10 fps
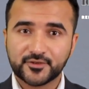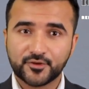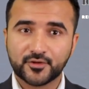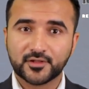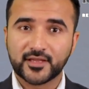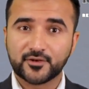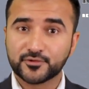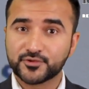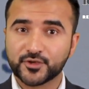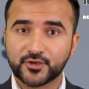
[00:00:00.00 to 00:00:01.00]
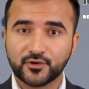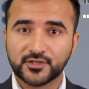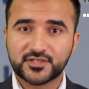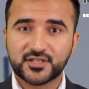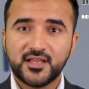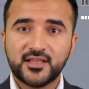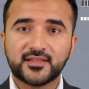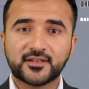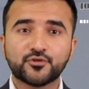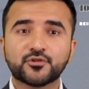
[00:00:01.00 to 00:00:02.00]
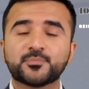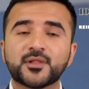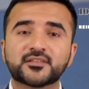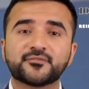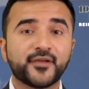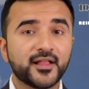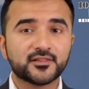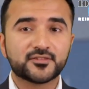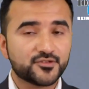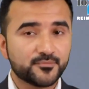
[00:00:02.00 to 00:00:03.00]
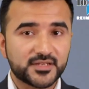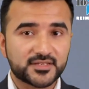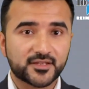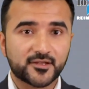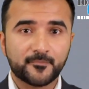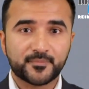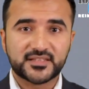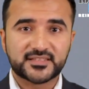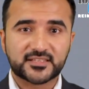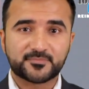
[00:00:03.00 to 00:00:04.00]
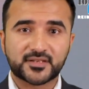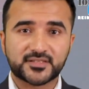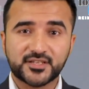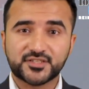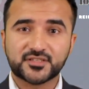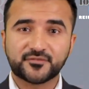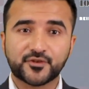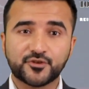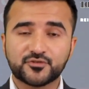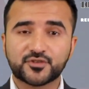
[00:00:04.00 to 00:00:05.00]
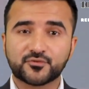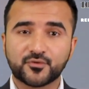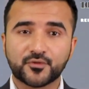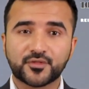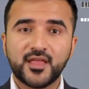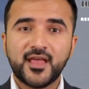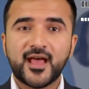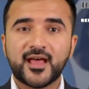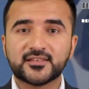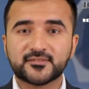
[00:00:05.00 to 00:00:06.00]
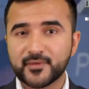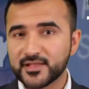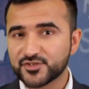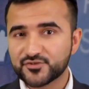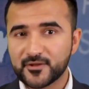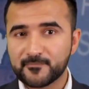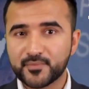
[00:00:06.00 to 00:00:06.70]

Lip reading: Google had also acknowledged that Google+ failed to meet the company's expectations for user growth and mainstream